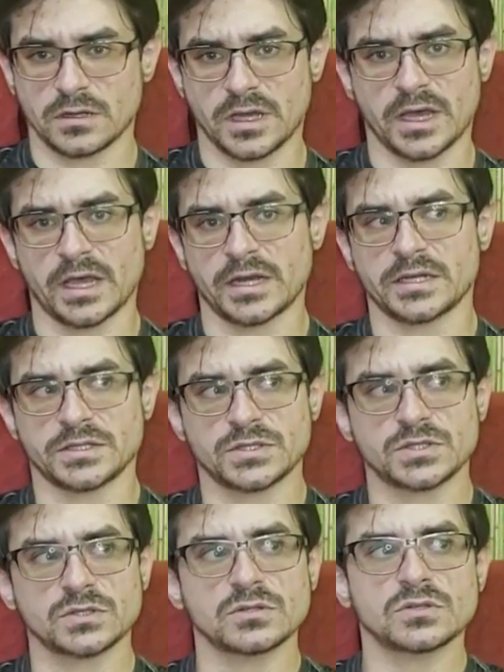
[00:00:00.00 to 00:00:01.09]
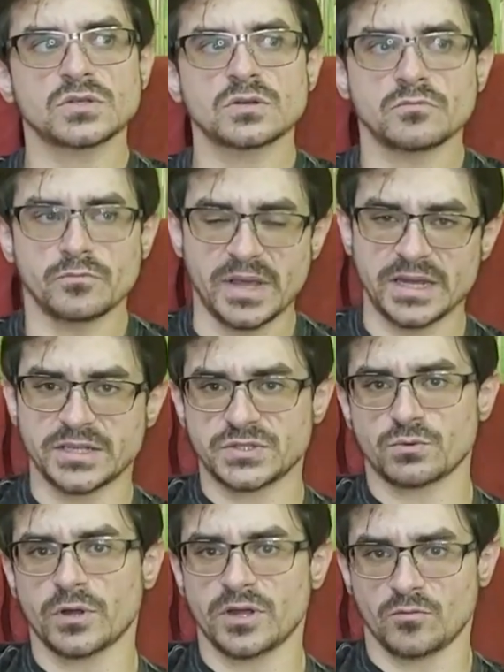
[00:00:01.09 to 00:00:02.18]
and it's made its
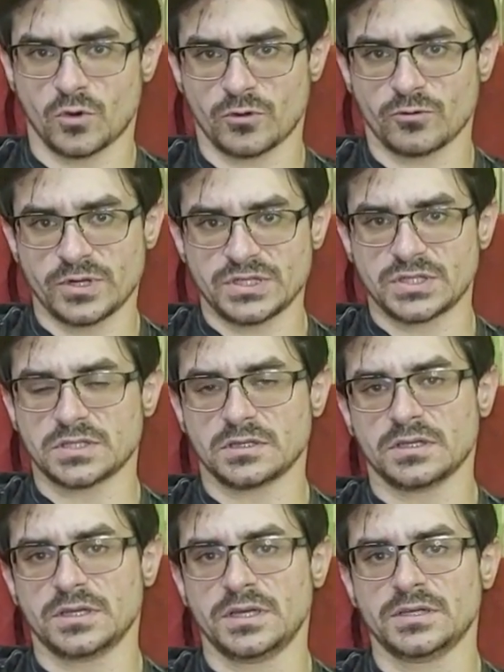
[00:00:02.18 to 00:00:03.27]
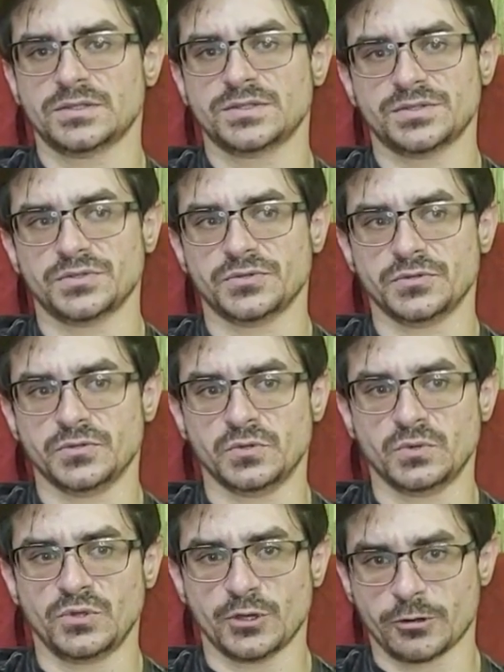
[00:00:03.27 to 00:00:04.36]
way more recently
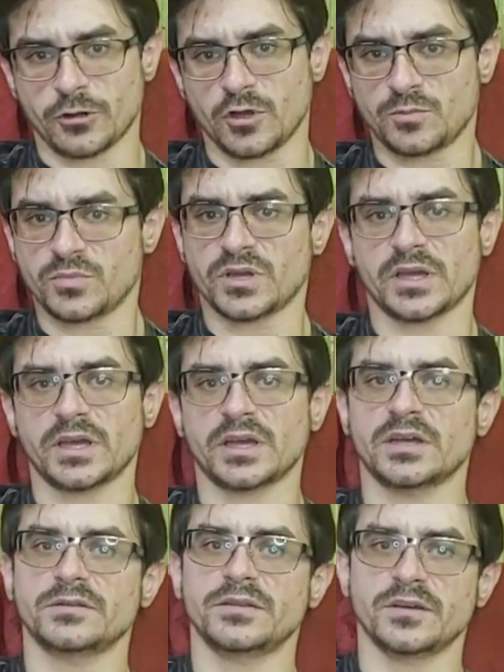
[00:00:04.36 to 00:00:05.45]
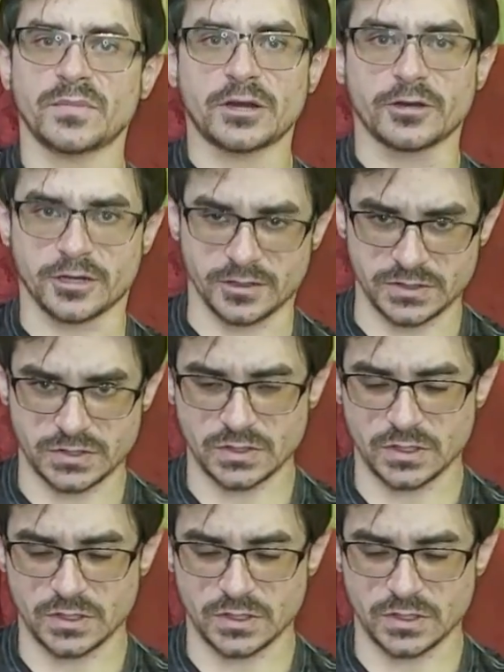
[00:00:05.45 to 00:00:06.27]
to Europe and the Americas.